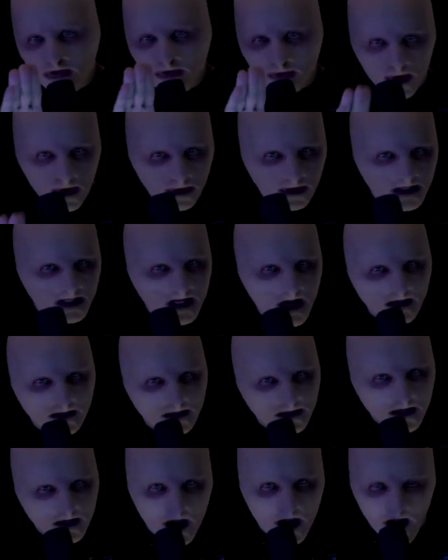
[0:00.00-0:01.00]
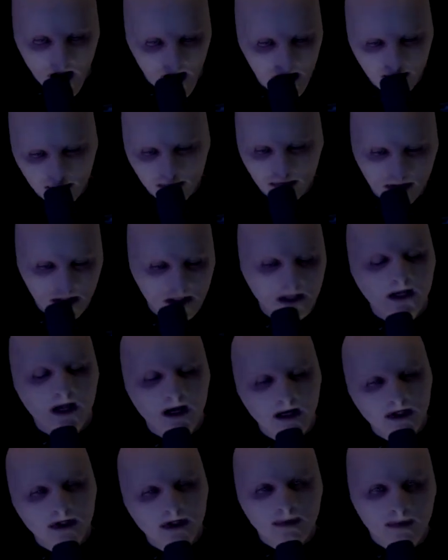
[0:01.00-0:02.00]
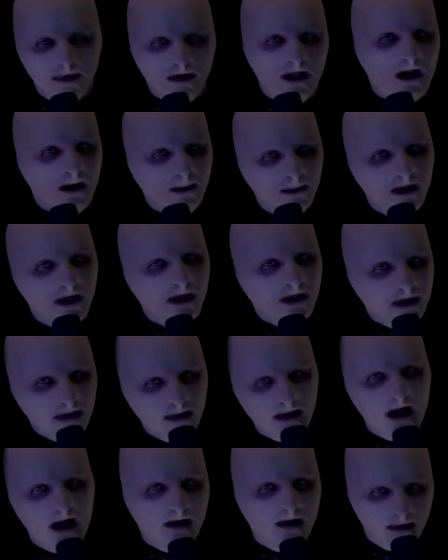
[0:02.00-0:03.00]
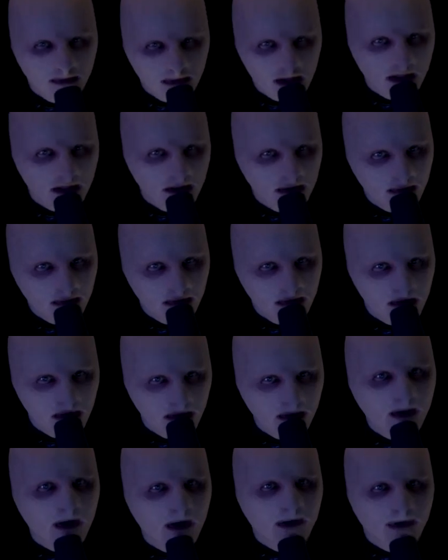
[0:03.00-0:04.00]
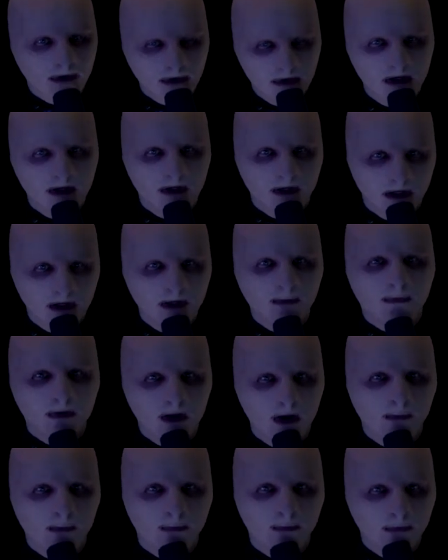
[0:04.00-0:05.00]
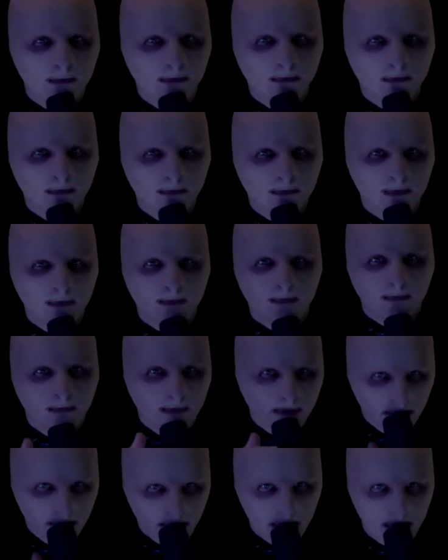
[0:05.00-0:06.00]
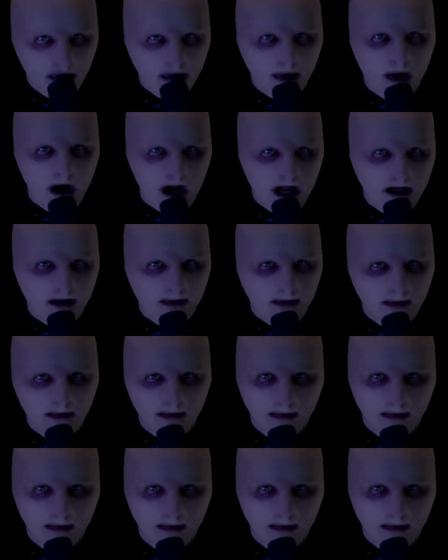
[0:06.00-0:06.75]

the only tactic I really can explain, because we have many, and I do need to keep them quiet.